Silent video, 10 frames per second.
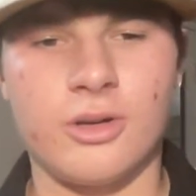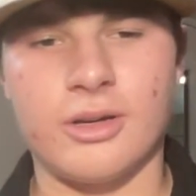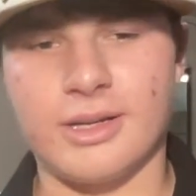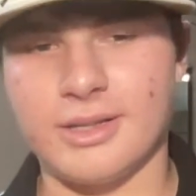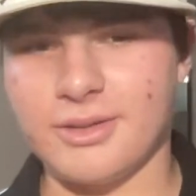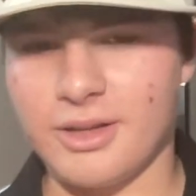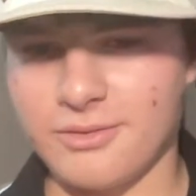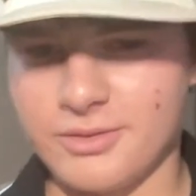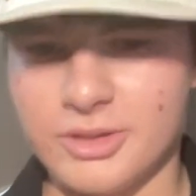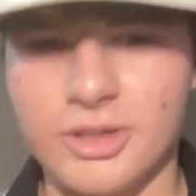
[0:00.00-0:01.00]
And
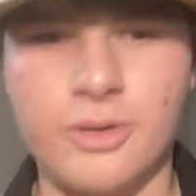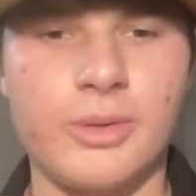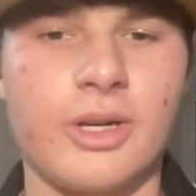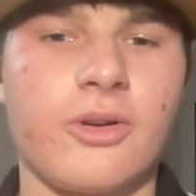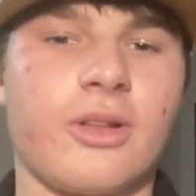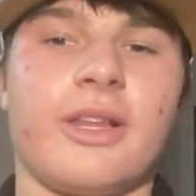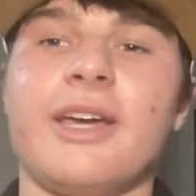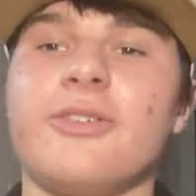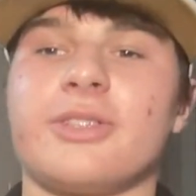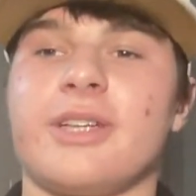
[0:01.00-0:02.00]
then, we go to the
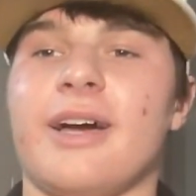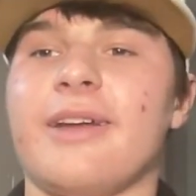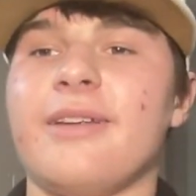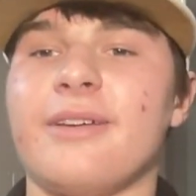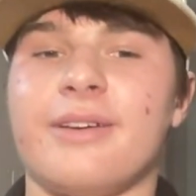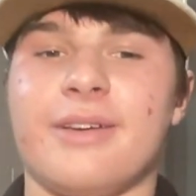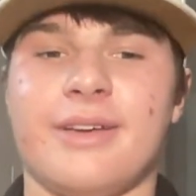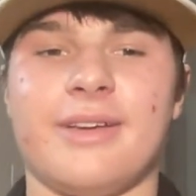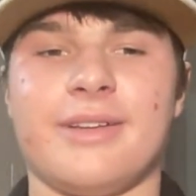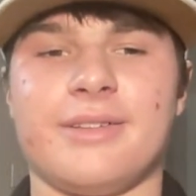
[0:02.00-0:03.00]
Lakers side,
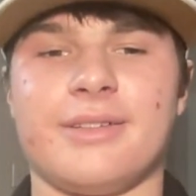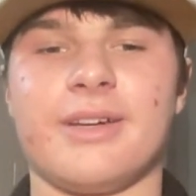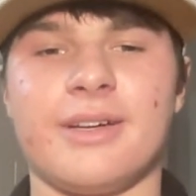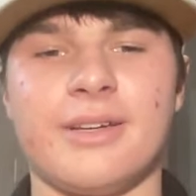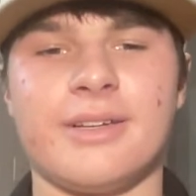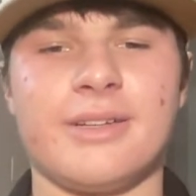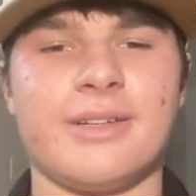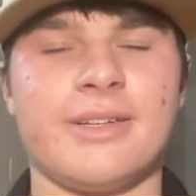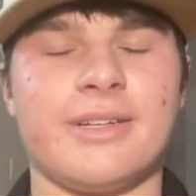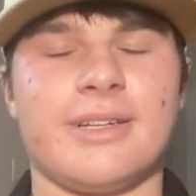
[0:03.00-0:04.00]
and
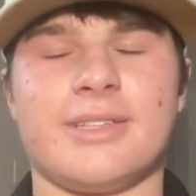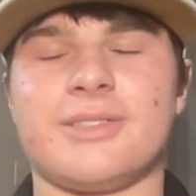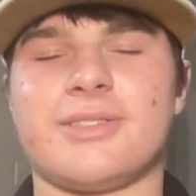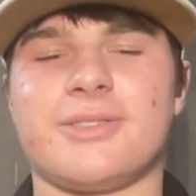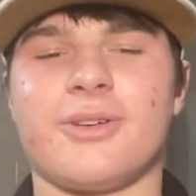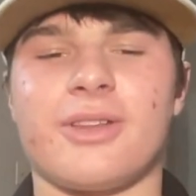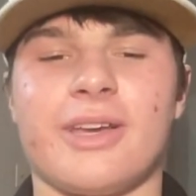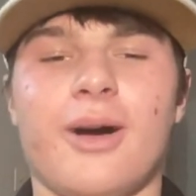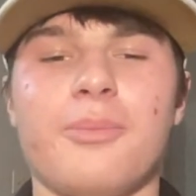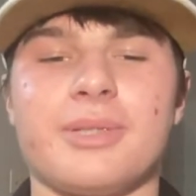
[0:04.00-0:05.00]
it's sort of
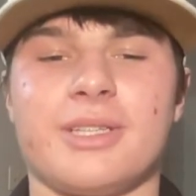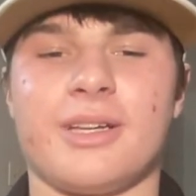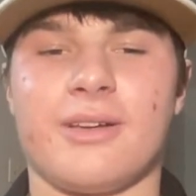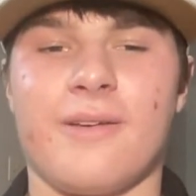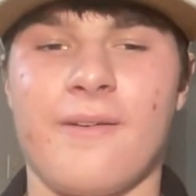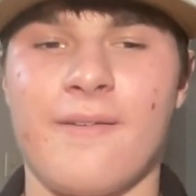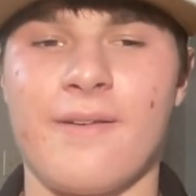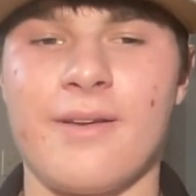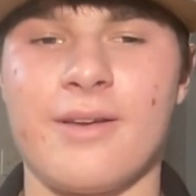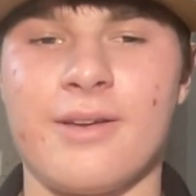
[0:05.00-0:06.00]
the opposite,
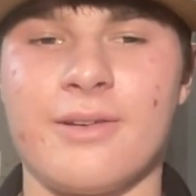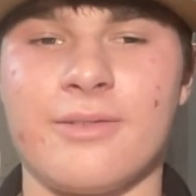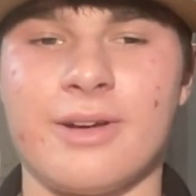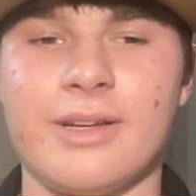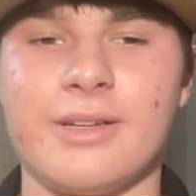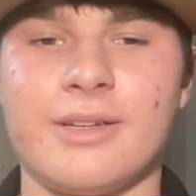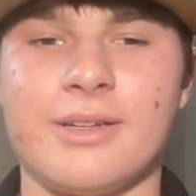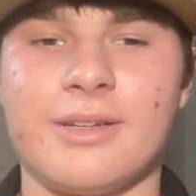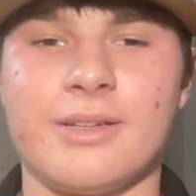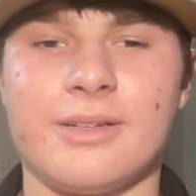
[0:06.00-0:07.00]
right?
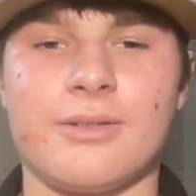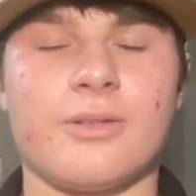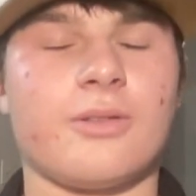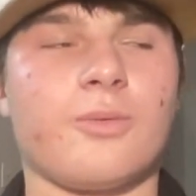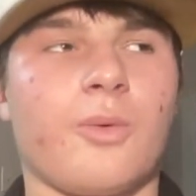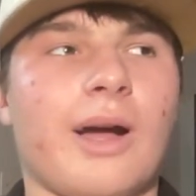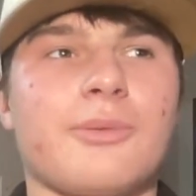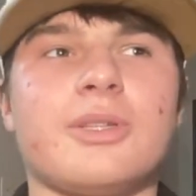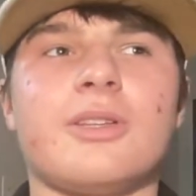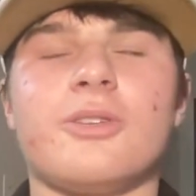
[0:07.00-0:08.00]
Why
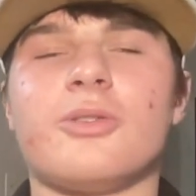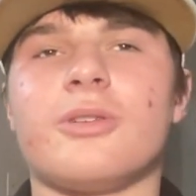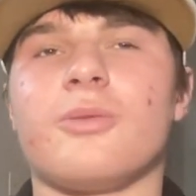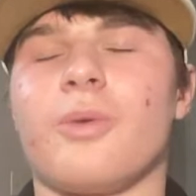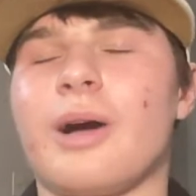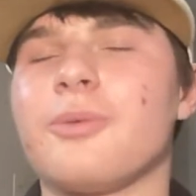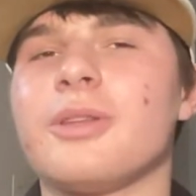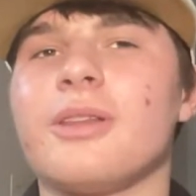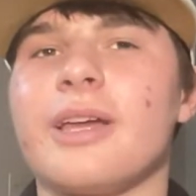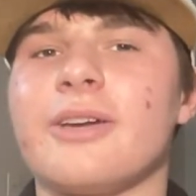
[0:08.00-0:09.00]
would
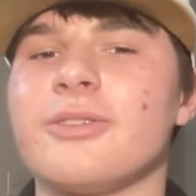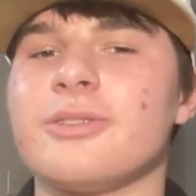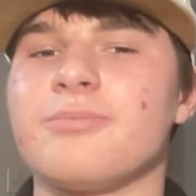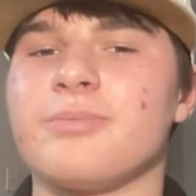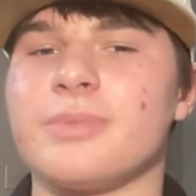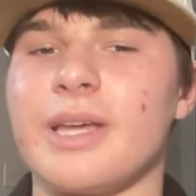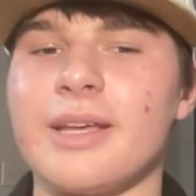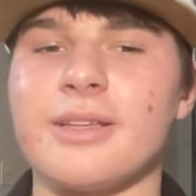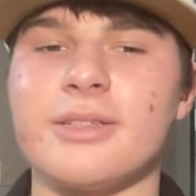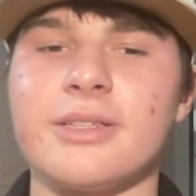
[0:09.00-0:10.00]
the Lakers
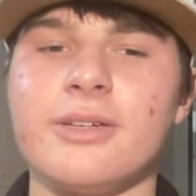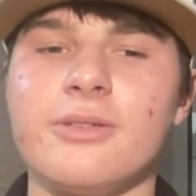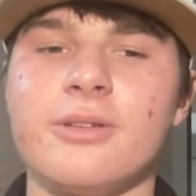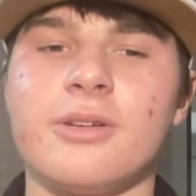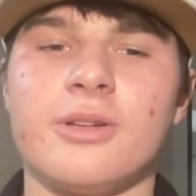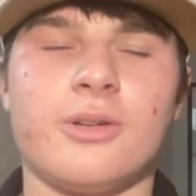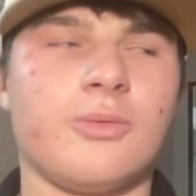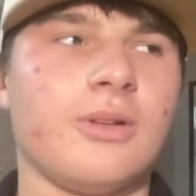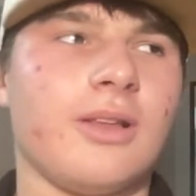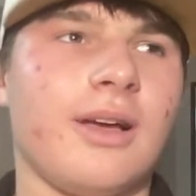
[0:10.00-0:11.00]
take this deal?
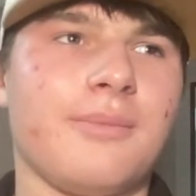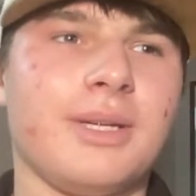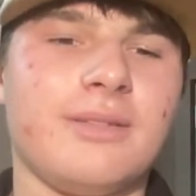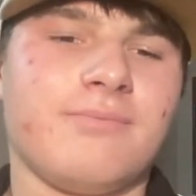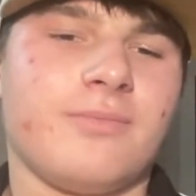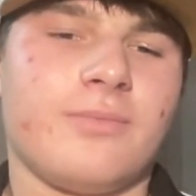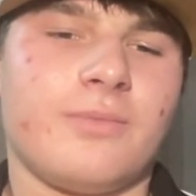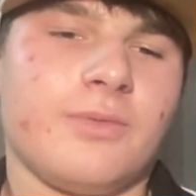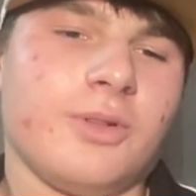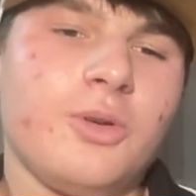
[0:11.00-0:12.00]
Well, I mean,
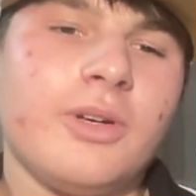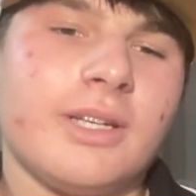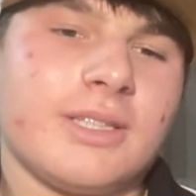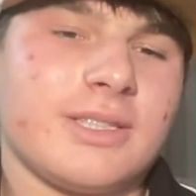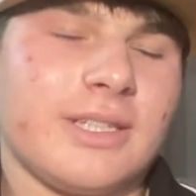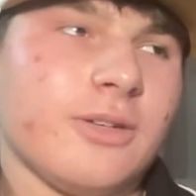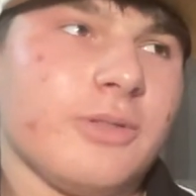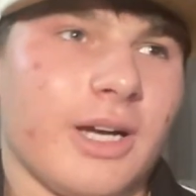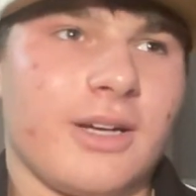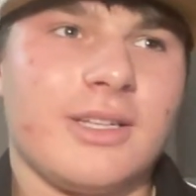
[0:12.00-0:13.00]
Luka is still
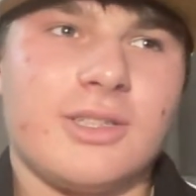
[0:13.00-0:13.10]
young.